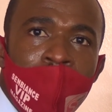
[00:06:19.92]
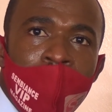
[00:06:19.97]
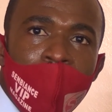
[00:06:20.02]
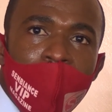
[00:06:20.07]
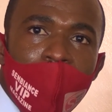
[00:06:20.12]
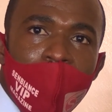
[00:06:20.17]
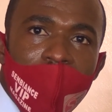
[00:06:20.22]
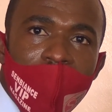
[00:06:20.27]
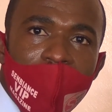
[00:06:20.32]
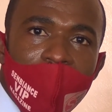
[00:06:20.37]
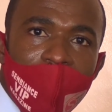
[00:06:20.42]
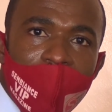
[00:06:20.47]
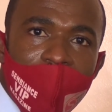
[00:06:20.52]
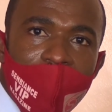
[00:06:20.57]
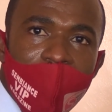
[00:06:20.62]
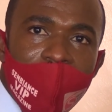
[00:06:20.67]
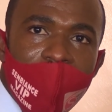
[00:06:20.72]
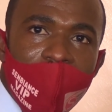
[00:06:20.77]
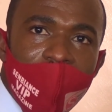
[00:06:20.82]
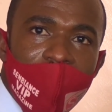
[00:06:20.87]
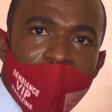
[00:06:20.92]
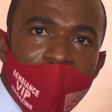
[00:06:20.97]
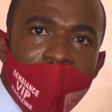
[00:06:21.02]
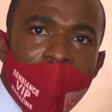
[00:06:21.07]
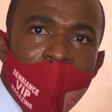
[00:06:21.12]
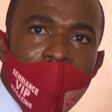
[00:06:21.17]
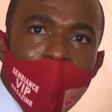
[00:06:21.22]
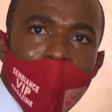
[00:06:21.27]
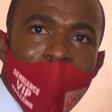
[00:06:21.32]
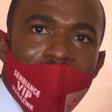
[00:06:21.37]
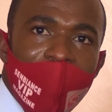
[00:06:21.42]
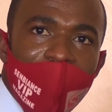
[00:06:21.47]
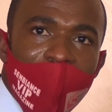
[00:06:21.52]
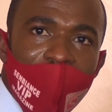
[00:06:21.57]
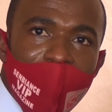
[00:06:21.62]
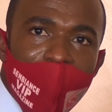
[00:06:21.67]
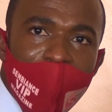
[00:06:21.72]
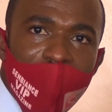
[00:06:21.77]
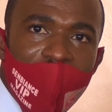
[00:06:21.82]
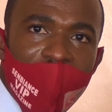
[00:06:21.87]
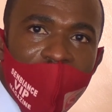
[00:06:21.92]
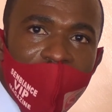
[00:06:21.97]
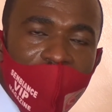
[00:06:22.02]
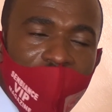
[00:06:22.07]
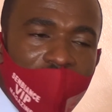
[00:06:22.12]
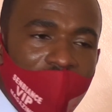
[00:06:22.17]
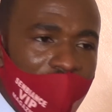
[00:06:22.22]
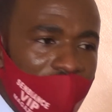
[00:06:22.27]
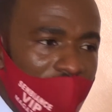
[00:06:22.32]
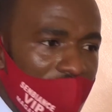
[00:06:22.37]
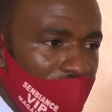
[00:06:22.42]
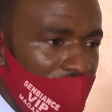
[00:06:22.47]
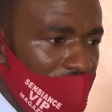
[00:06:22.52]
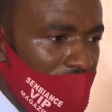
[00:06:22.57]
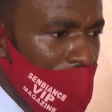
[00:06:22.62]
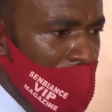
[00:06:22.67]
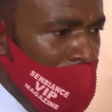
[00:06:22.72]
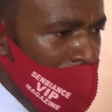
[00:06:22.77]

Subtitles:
rest in perfect peace here.